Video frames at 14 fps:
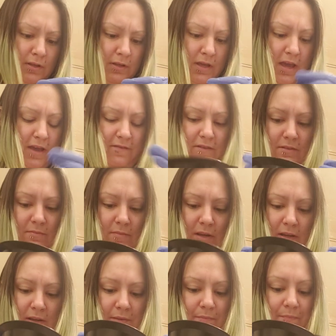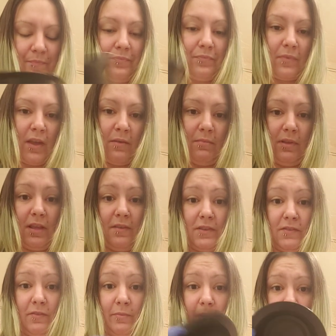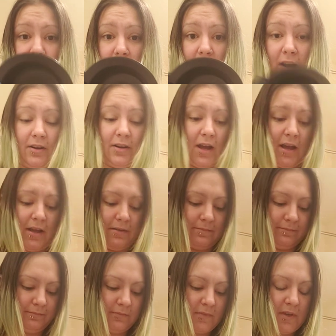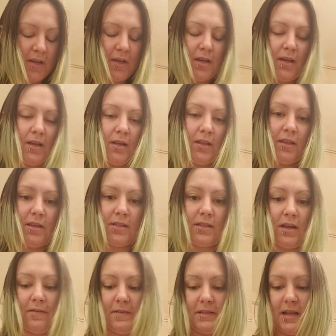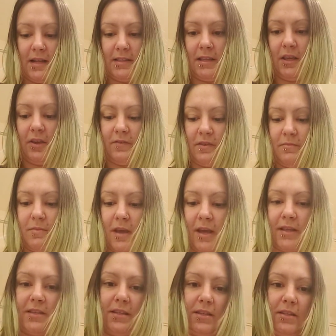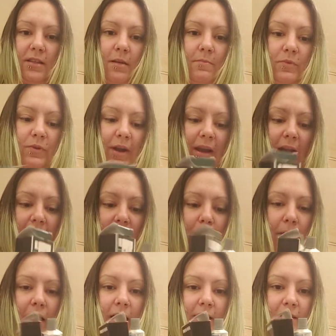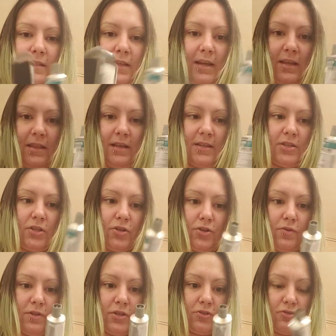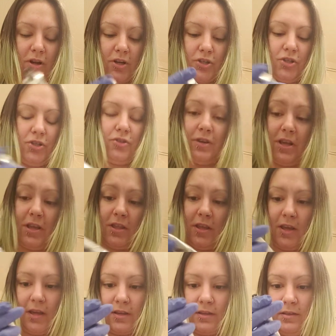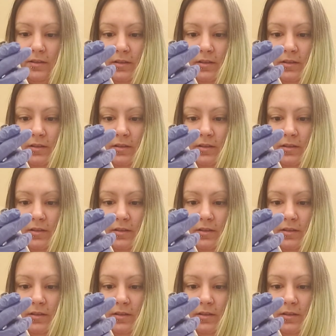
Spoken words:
gave to me. I believe it's for mixing hair dye. This stuff is not something you have to mix. It just comes right out of the box like this. There's no instructions or anything.